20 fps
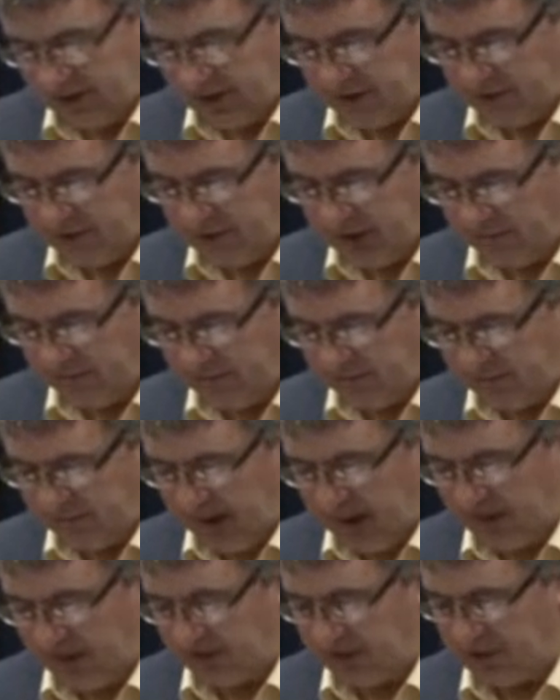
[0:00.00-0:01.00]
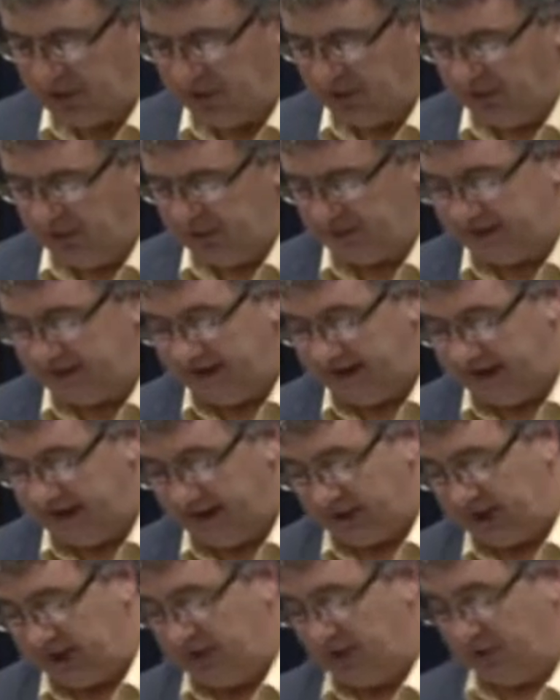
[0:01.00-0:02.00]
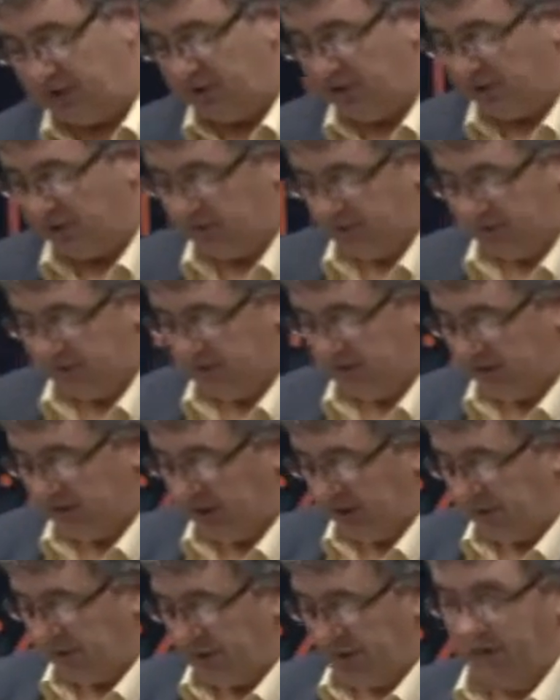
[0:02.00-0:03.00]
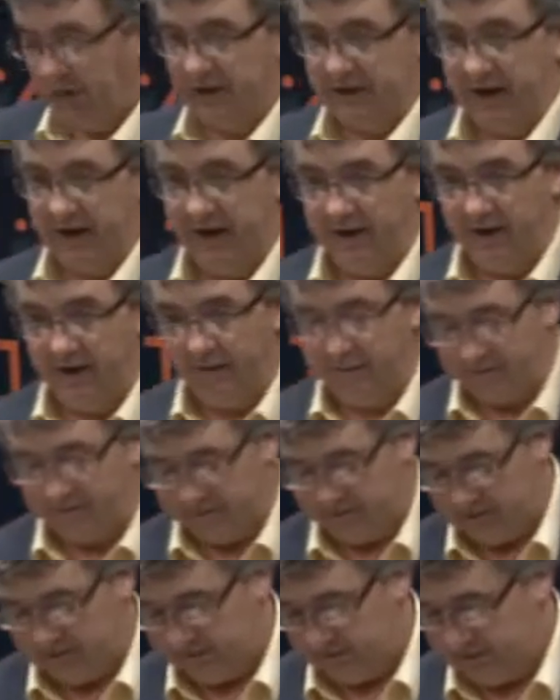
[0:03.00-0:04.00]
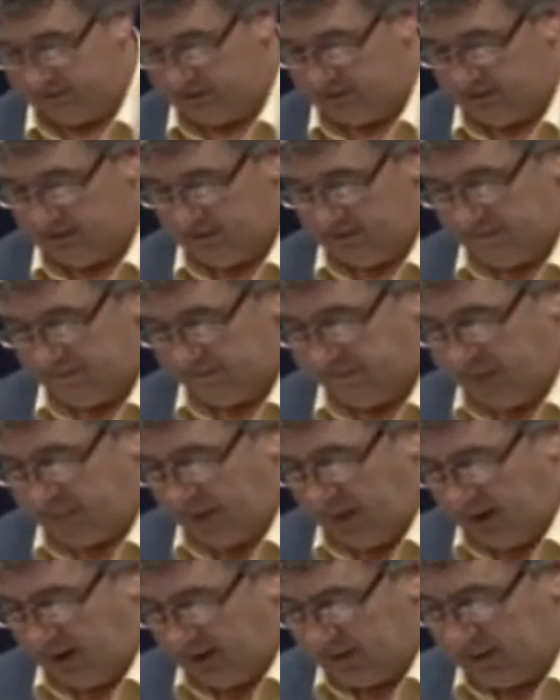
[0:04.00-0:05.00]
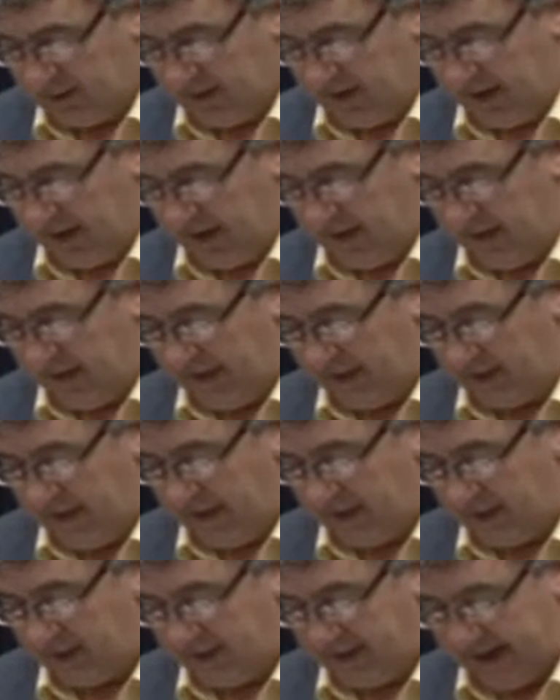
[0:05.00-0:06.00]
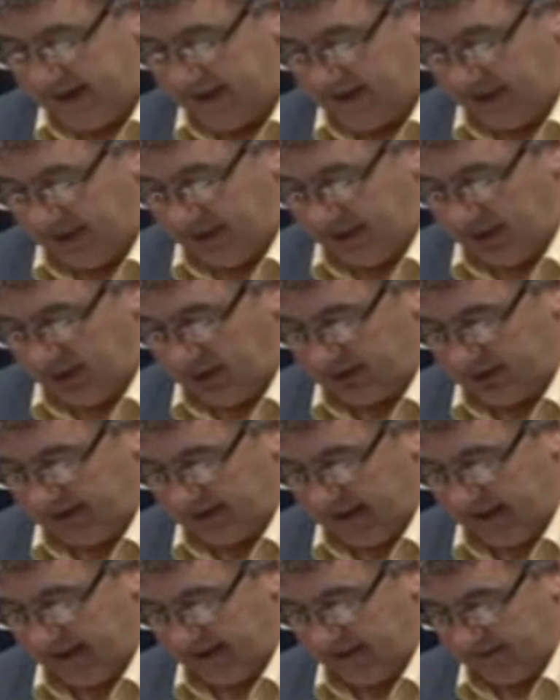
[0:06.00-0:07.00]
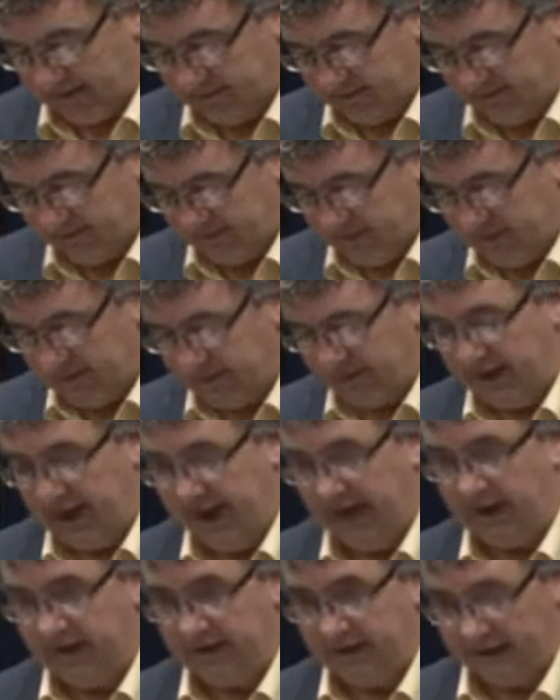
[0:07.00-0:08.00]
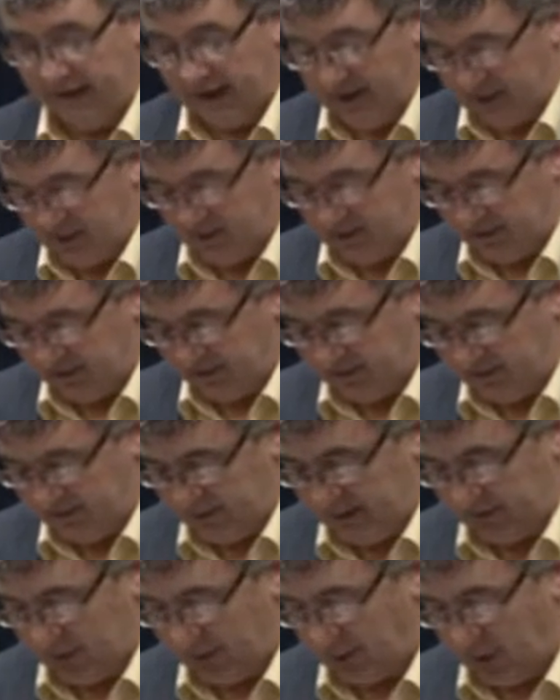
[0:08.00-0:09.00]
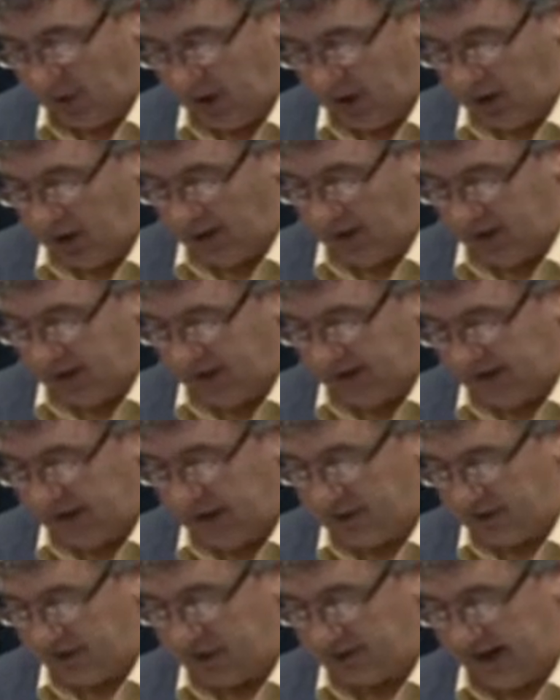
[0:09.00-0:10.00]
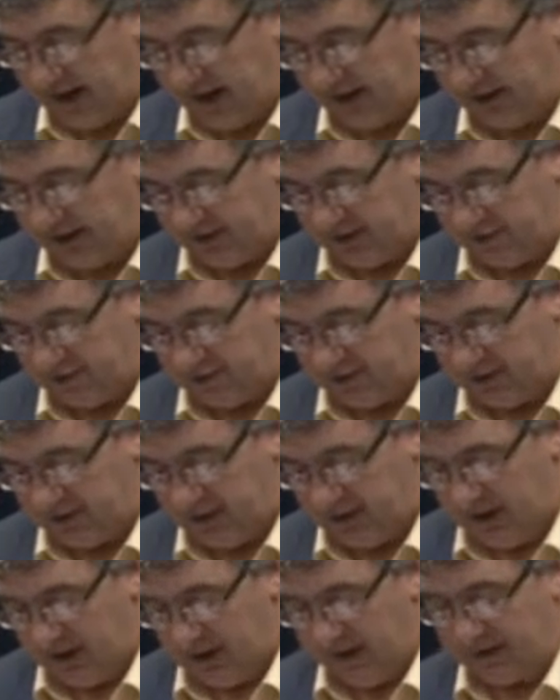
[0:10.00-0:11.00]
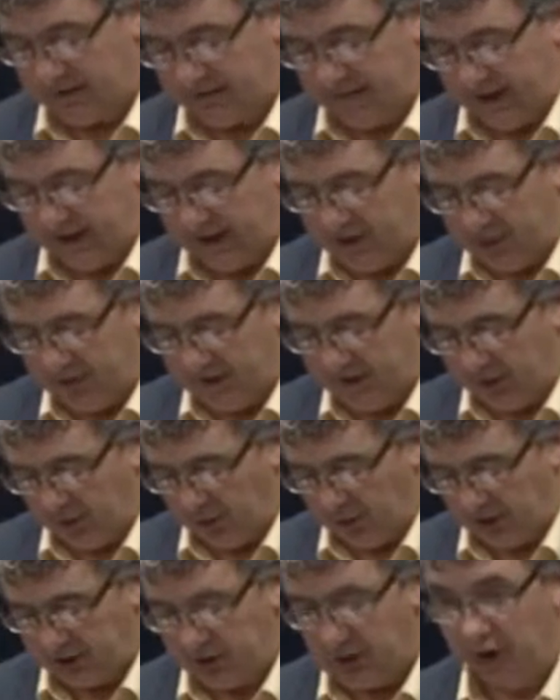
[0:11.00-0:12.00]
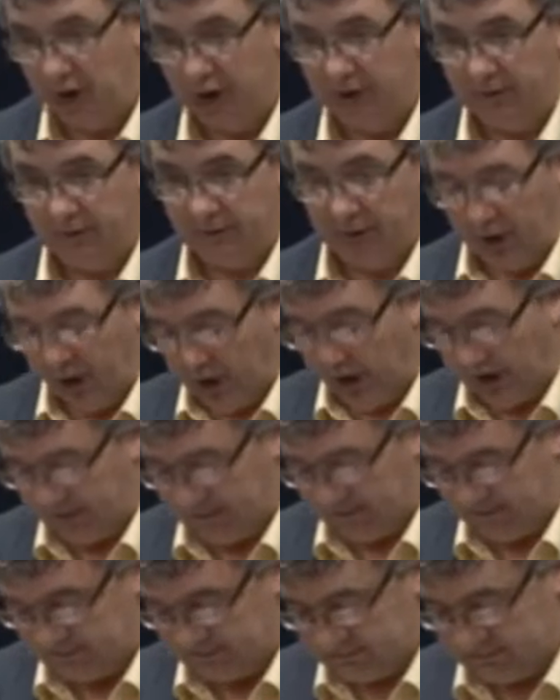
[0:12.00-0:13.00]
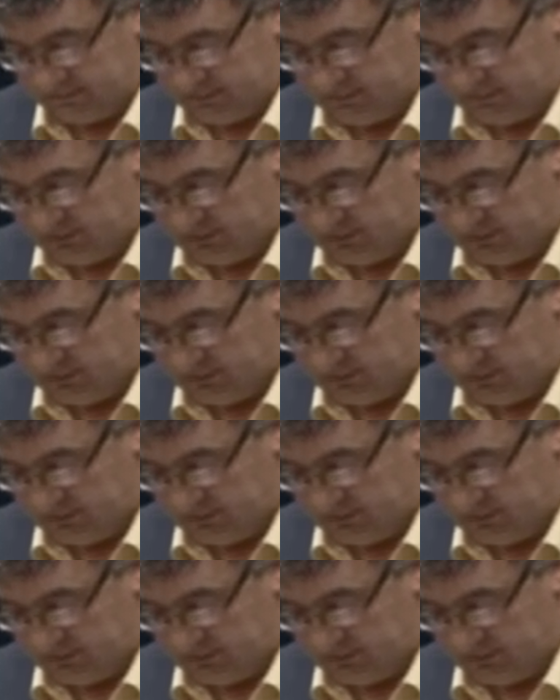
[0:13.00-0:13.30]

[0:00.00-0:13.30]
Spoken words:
I have listened to government parties use the Tina excuse, there is no alternative, in the debate earlier on tonight. The reality is that there was and is alternatives, and it depends whether you want to look at them or not.